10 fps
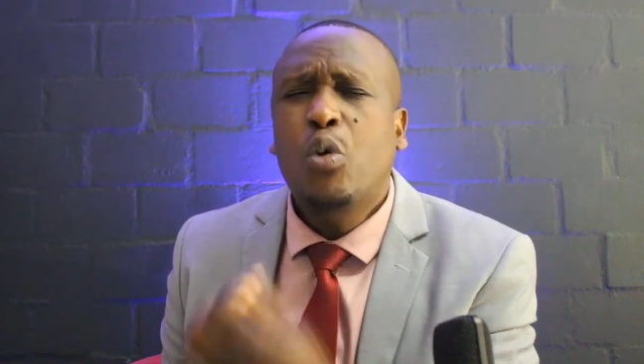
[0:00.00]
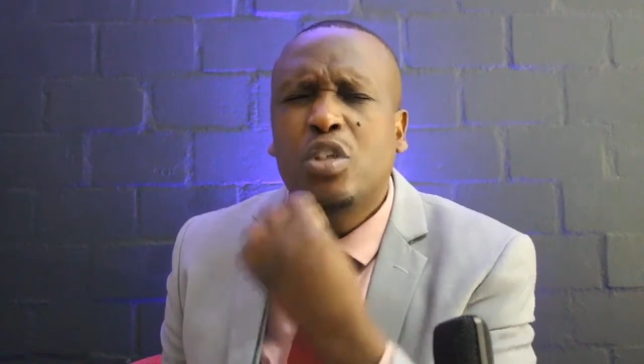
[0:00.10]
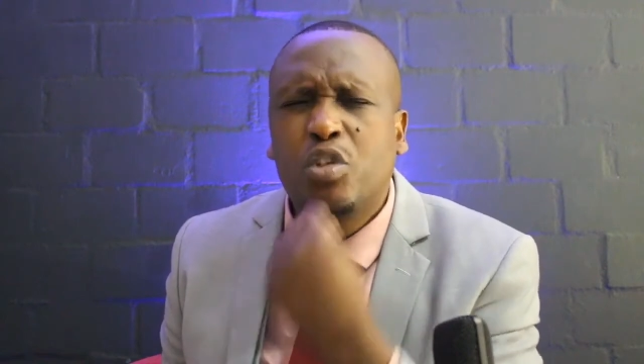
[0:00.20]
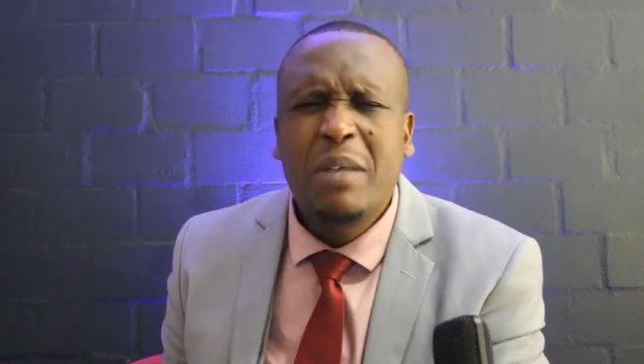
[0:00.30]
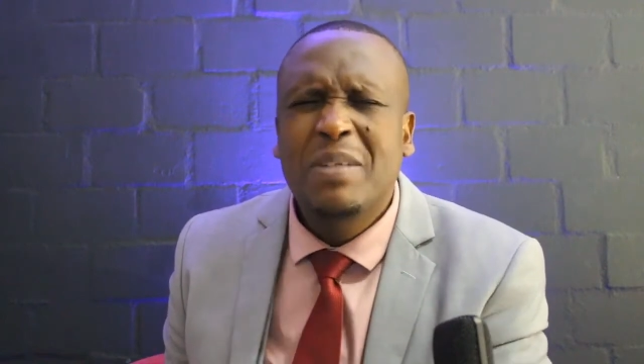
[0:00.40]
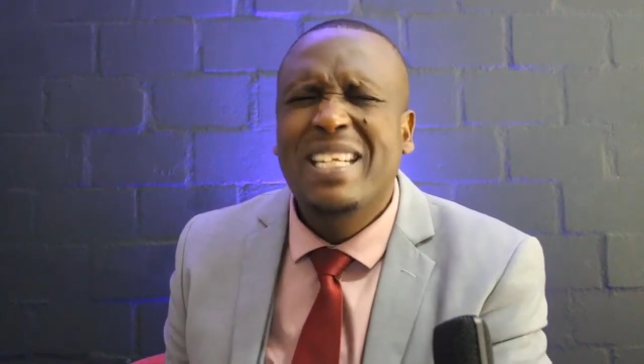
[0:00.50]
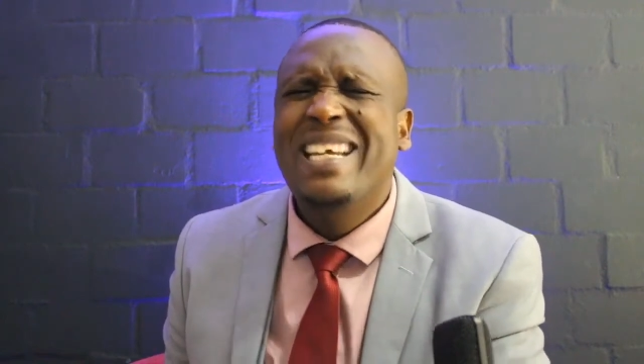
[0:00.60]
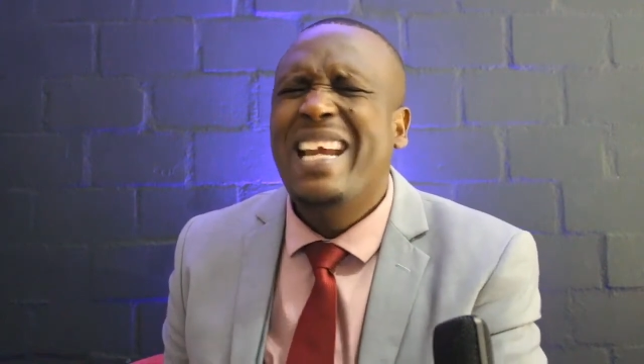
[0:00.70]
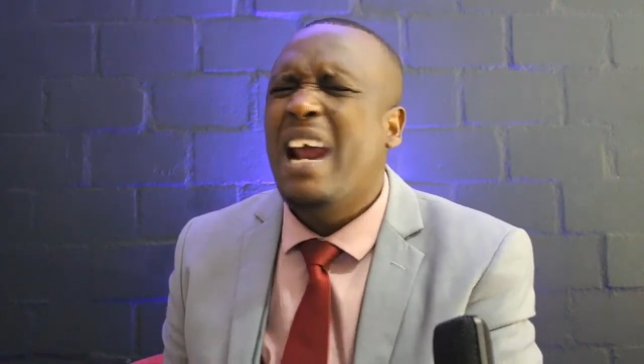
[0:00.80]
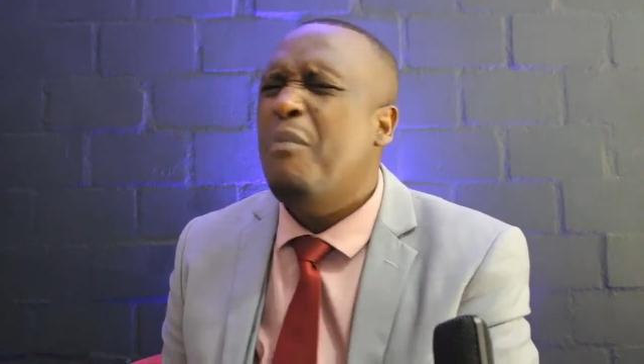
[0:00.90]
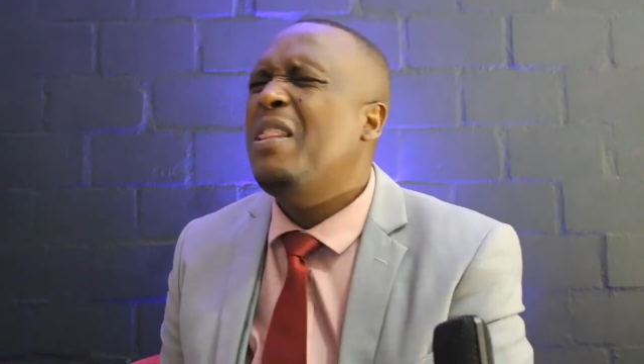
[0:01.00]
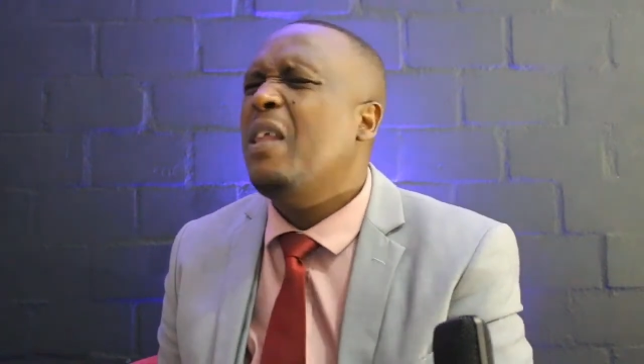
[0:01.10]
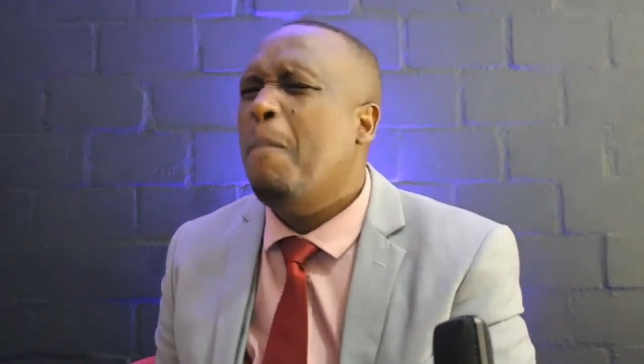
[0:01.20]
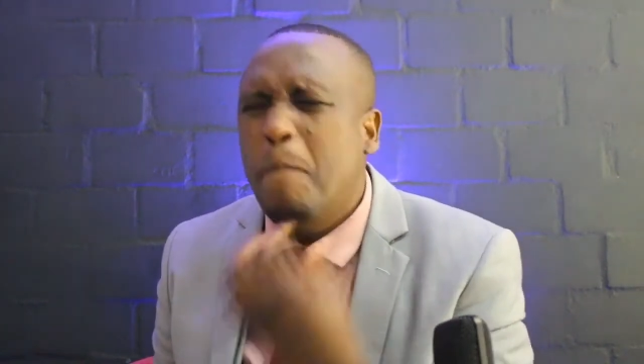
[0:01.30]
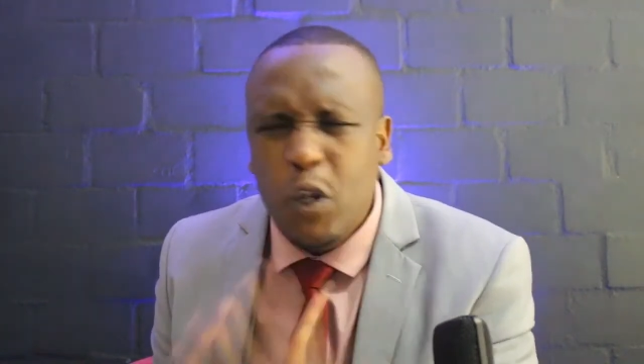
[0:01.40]
dreams carry
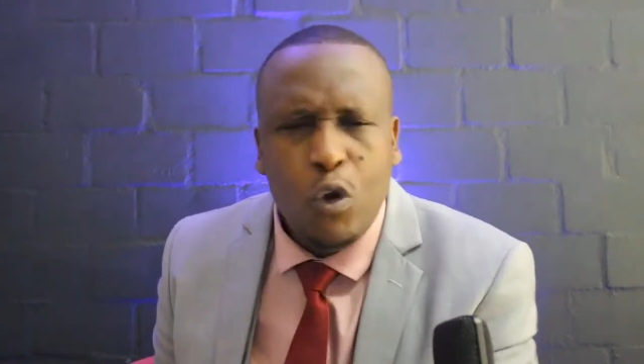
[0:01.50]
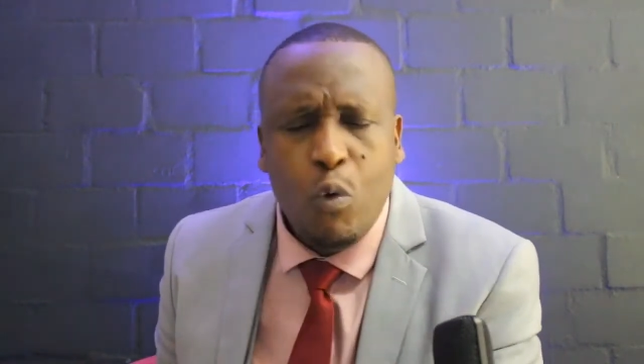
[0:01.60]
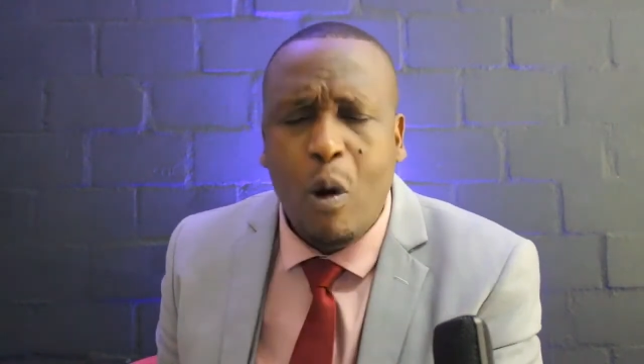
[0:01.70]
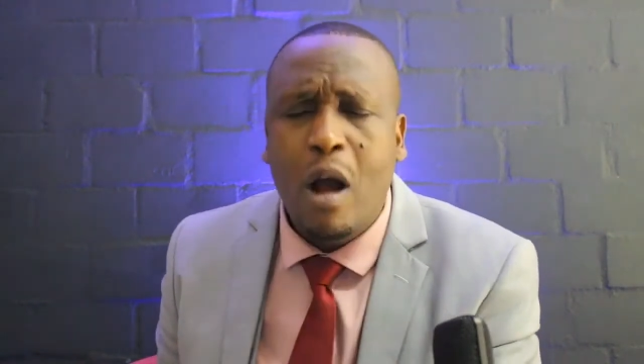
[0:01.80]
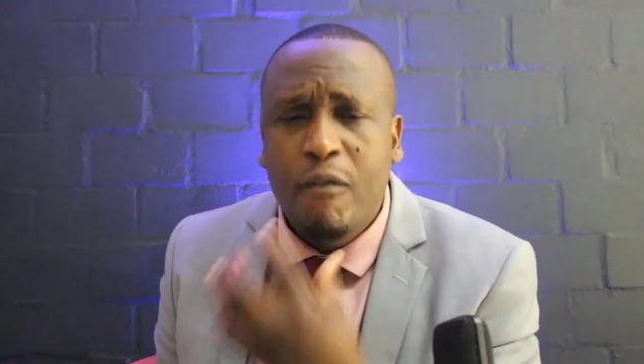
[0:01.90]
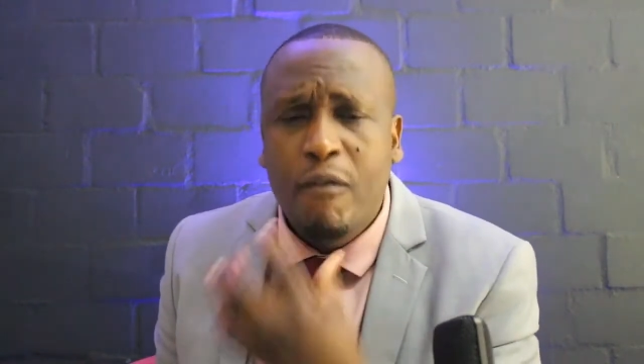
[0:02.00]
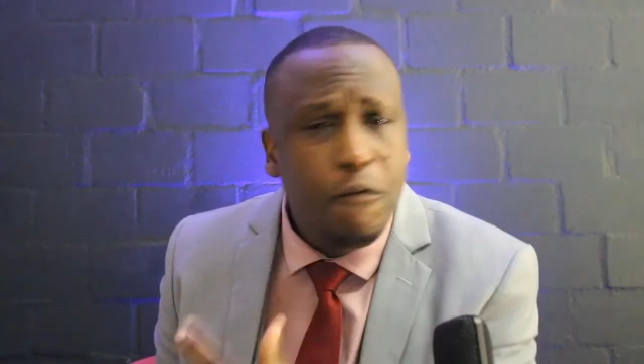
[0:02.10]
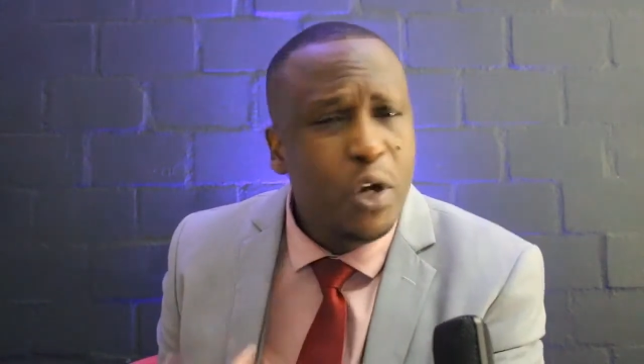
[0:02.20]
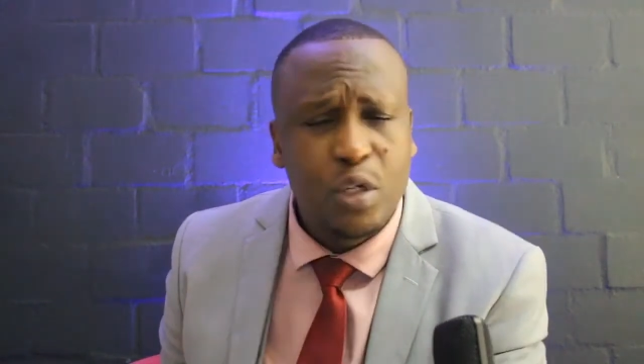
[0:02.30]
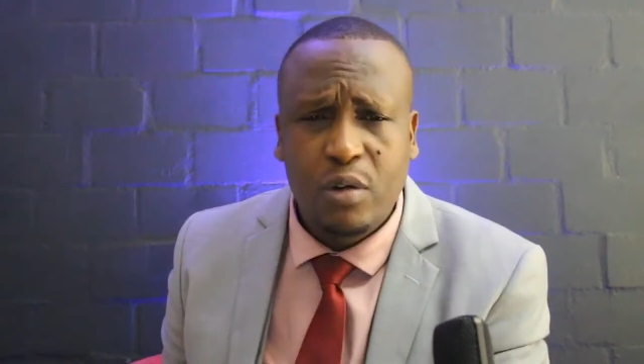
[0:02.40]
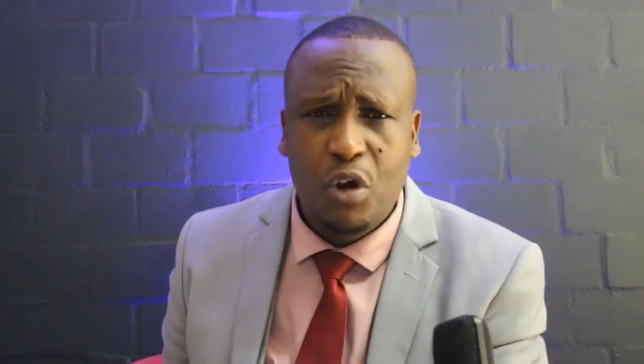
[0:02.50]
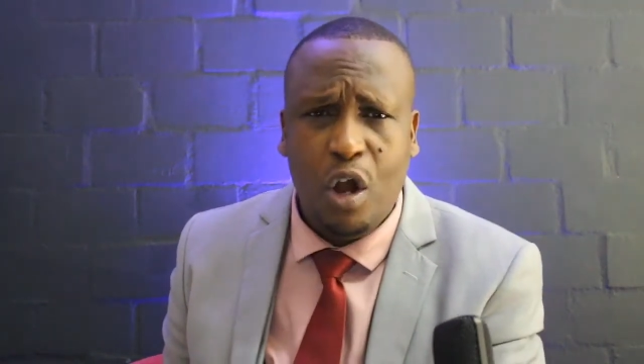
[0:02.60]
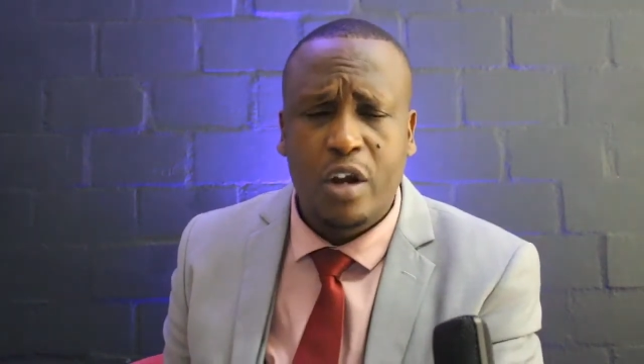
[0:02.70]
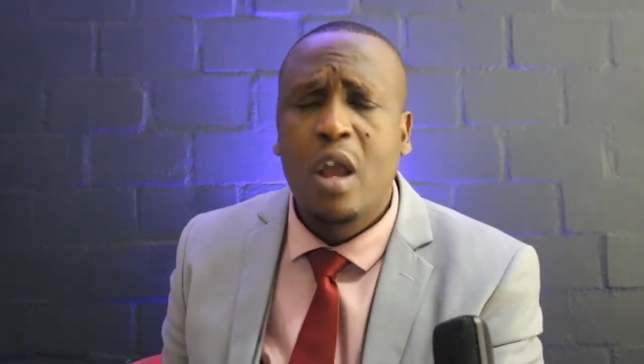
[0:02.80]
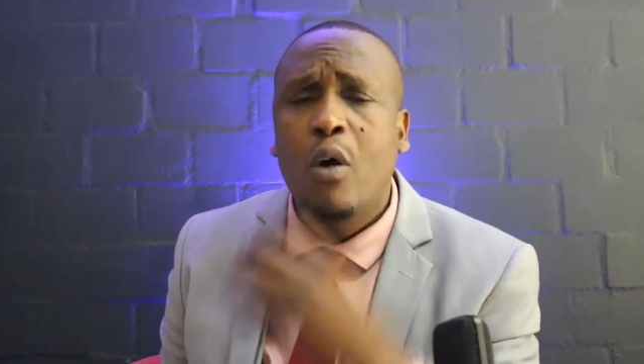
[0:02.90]
the pure voice of God.